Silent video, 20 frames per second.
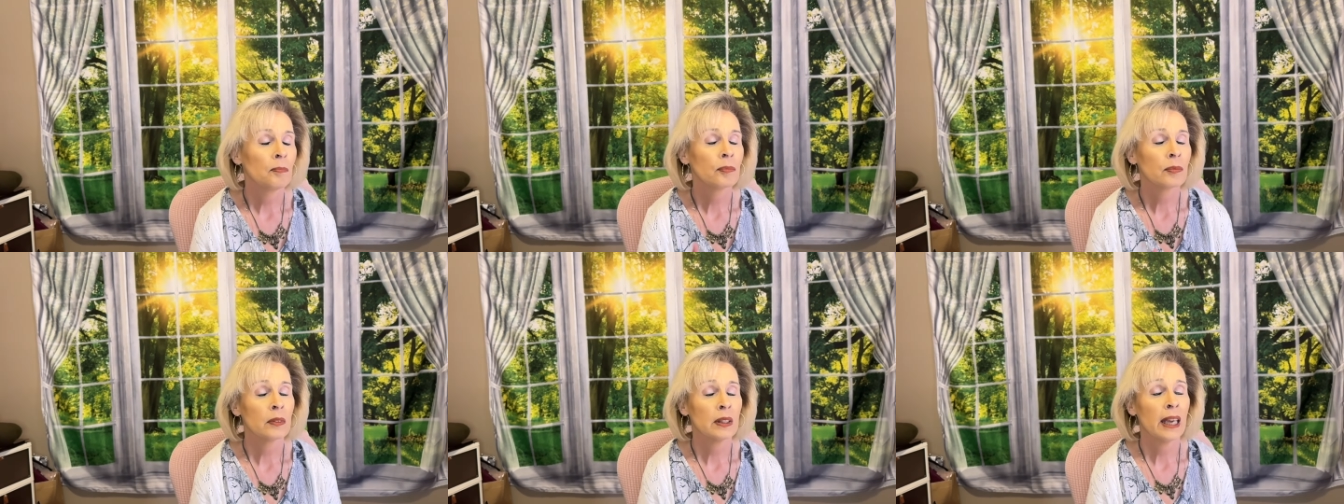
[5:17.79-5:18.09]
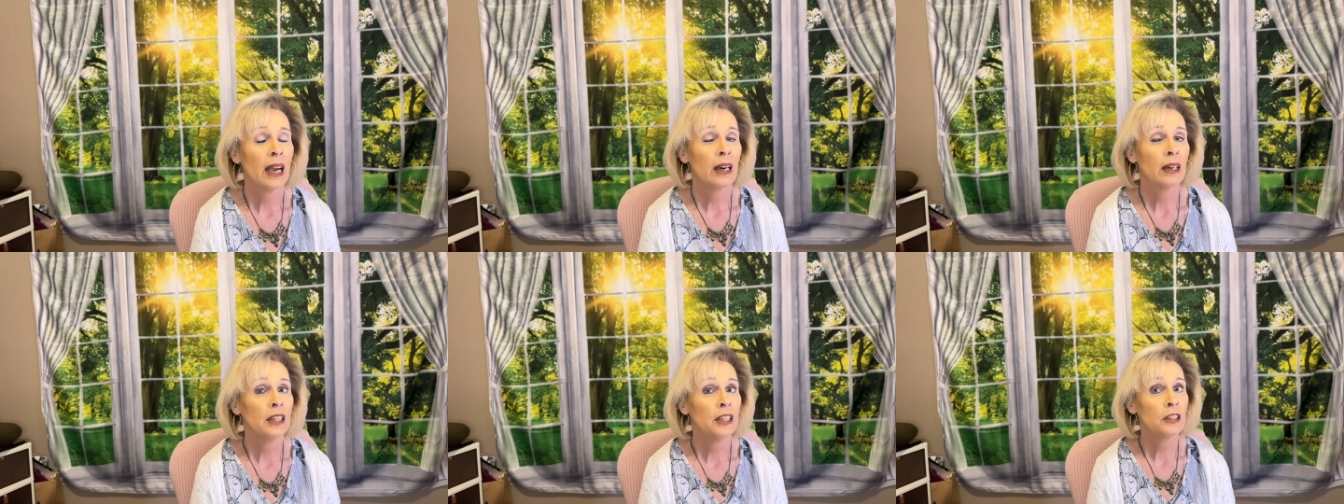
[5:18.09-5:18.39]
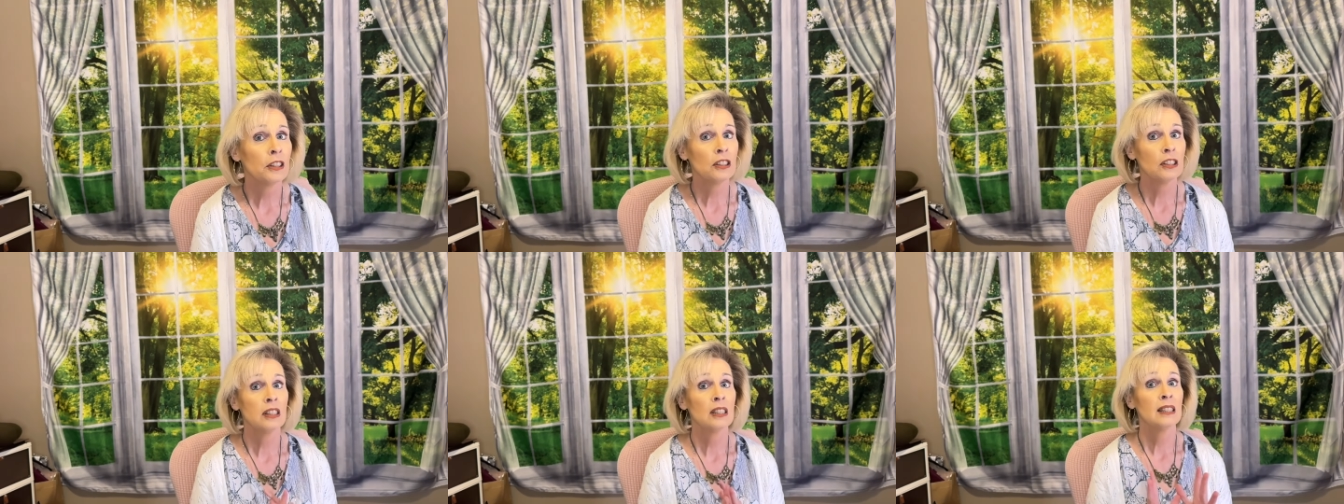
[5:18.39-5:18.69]
Now,
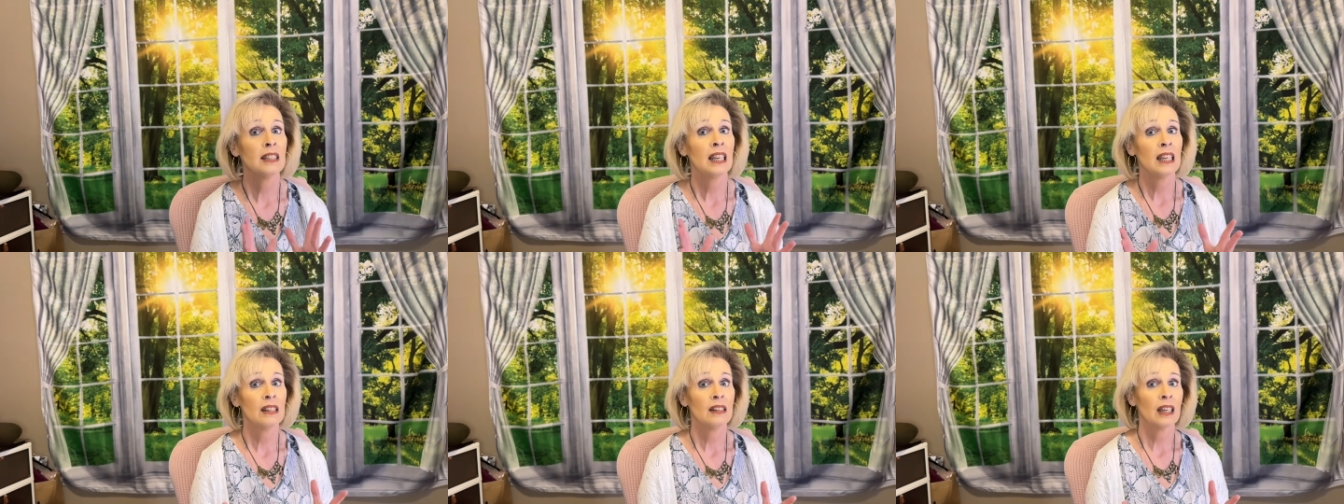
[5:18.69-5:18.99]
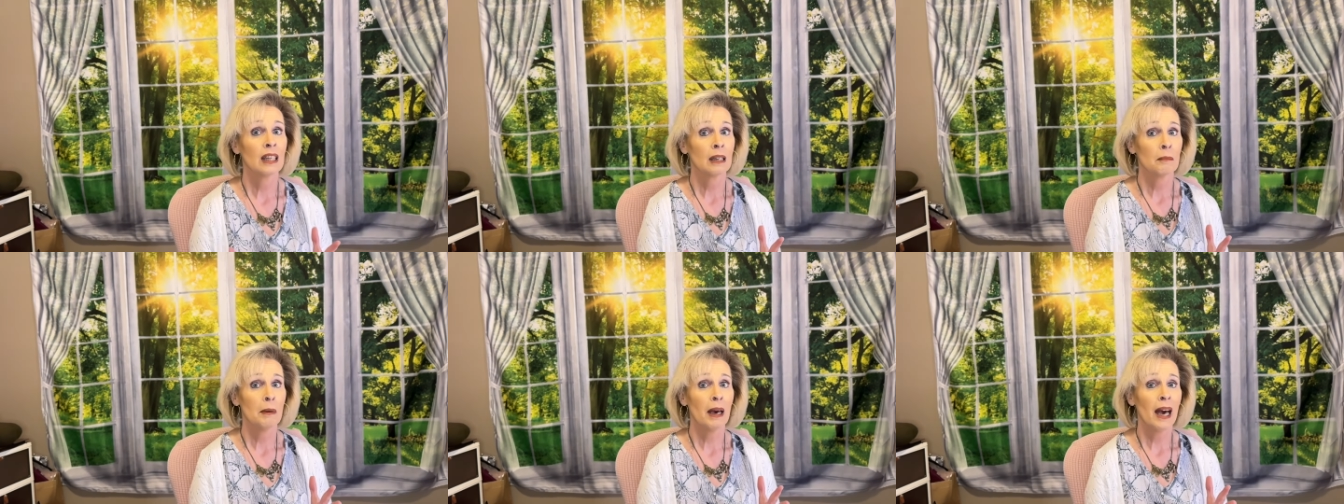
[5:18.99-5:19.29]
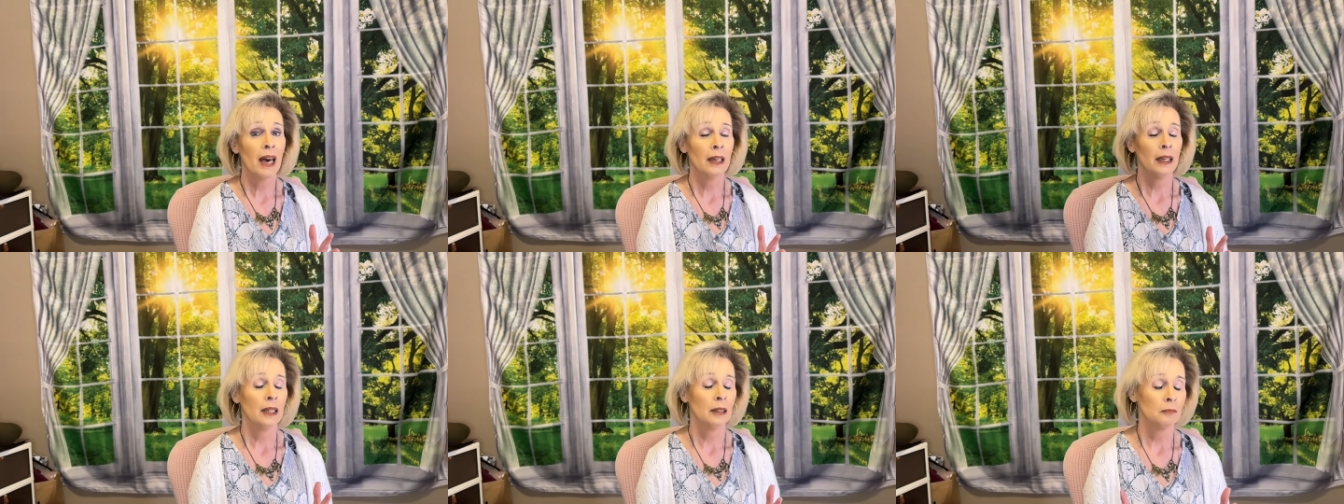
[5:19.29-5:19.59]
here's the neat thing
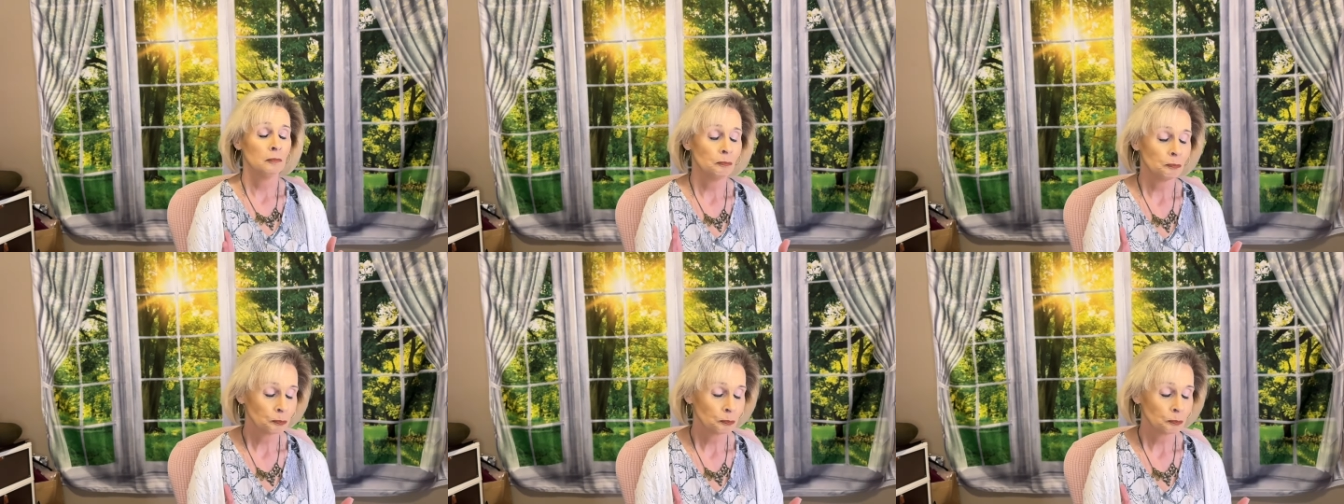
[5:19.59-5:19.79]
about it.